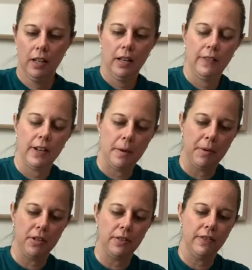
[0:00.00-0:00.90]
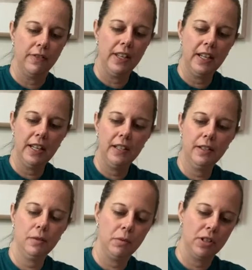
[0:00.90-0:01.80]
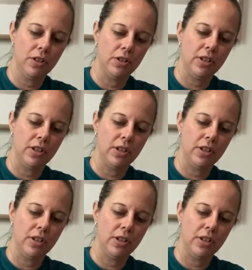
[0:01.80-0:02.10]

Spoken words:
I've got a bunch of these, which are